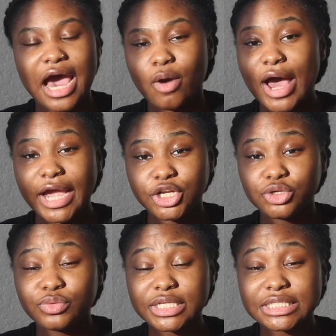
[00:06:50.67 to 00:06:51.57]
how I
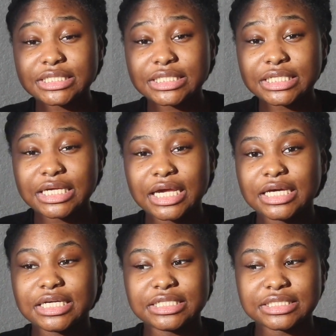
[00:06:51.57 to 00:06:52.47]
do it
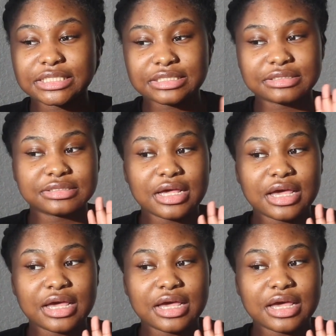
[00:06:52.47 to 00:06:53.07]
because